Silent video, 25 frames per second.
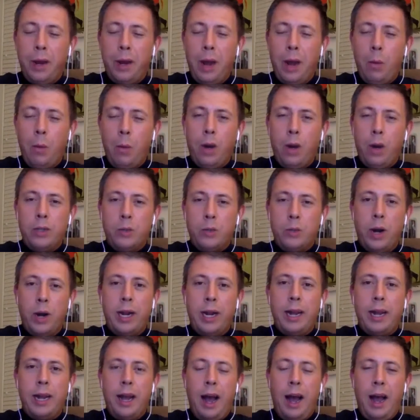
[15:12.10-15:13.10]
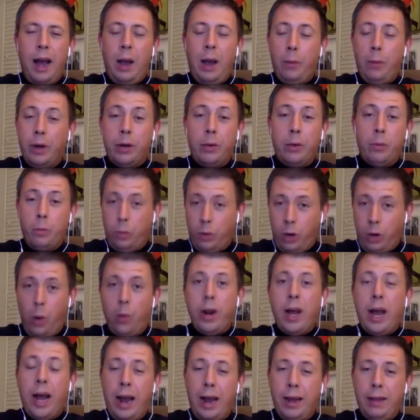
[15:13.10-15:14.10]
and I want to drink. We're
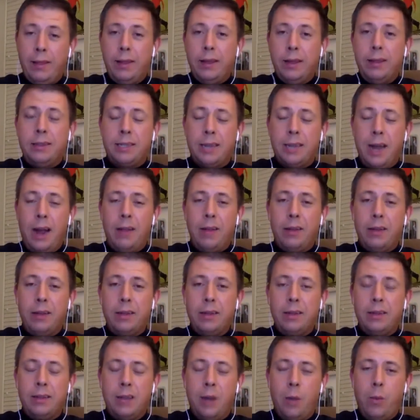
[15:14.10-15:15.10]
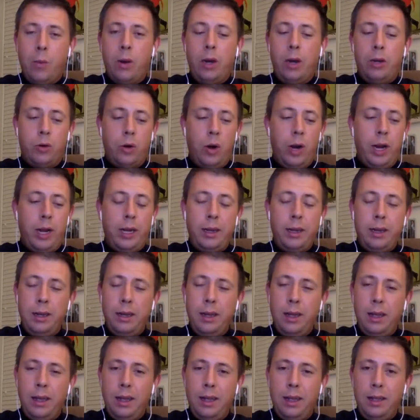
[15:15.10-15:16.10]
going to Islay, Scotland, because I want to drink
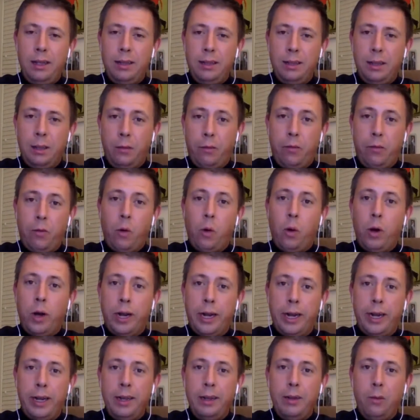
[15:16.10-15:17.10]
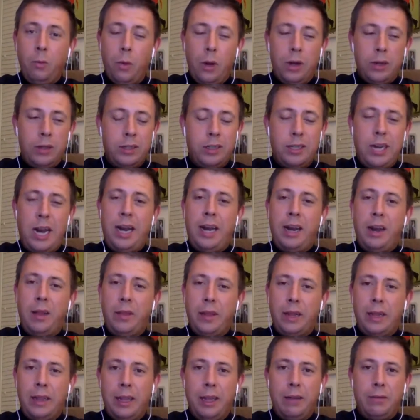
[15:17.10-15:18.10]
Lafroig while standing on
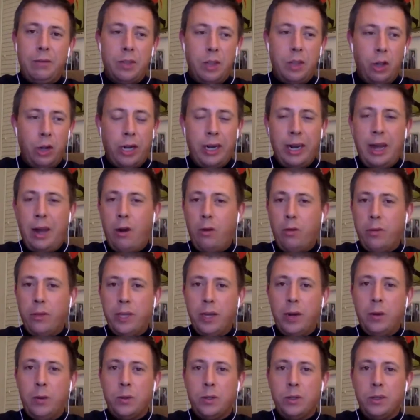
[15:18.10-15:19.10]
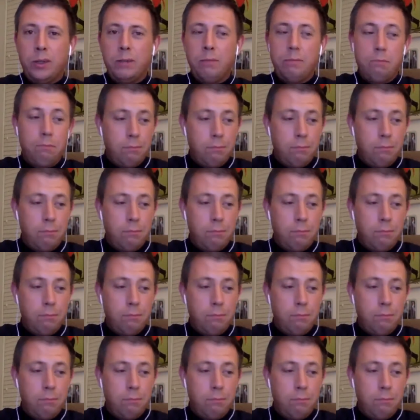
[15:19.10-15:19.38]
the cliffs looking out over the ocean.